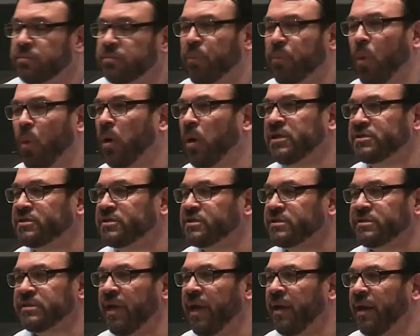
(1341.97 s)
points
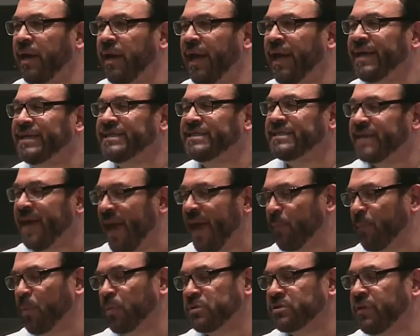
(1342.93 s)
and
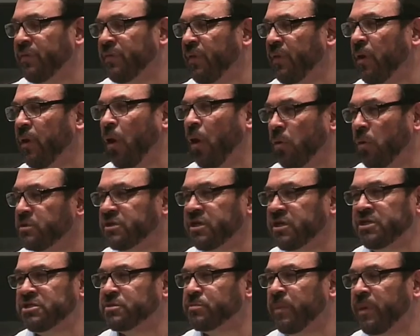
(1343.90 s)
examples in the Old
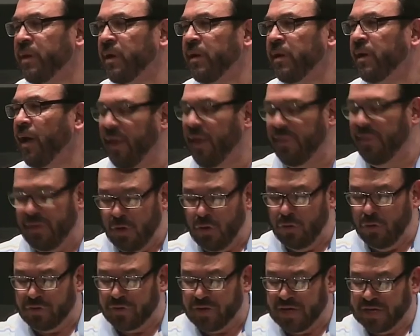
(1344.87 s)
Testament and the
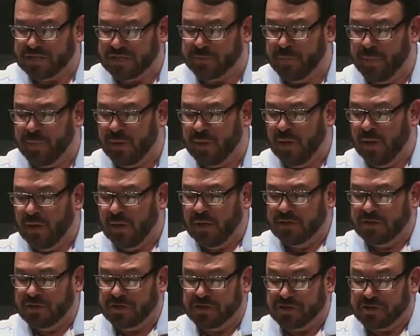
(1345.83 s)
New Testament
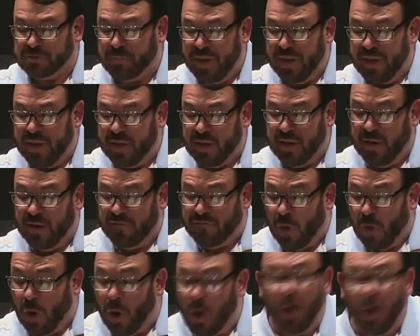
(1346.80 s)
to speak of
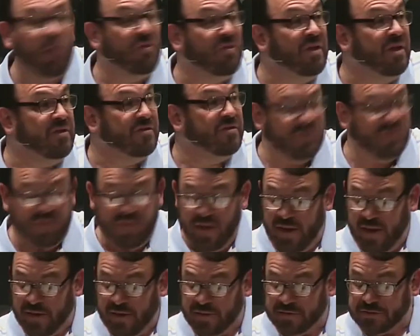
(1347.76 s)
all these
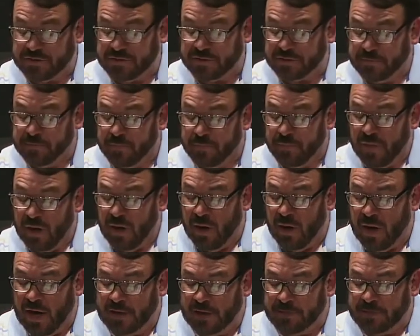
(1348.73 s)
things. All
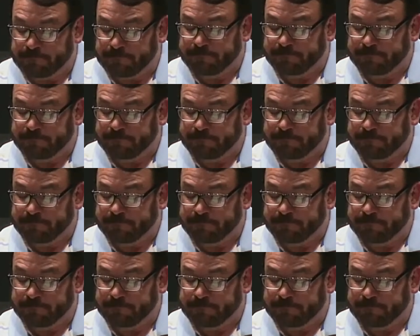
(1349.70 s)
right?